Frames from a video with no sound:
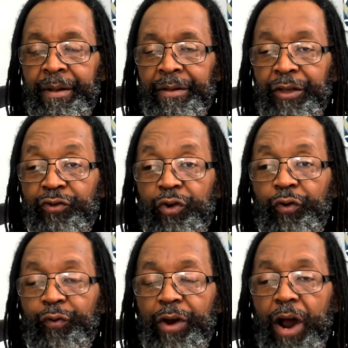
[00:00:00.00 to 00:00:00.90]
the
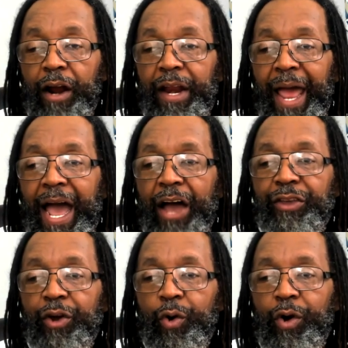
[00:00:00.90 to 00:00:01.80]
truth regarding how
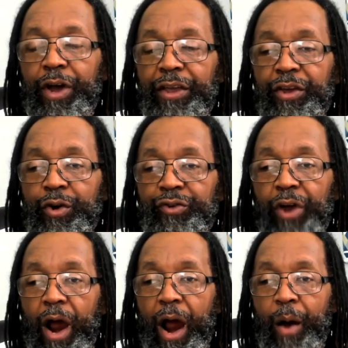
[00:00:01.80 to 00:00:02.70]
Yahuwah and
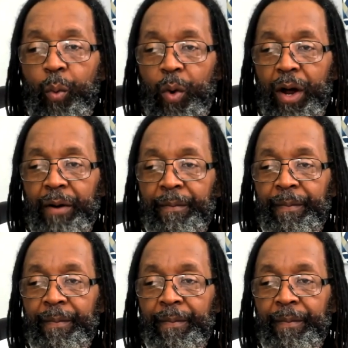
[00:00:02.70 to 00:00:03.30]
Yahusha are one.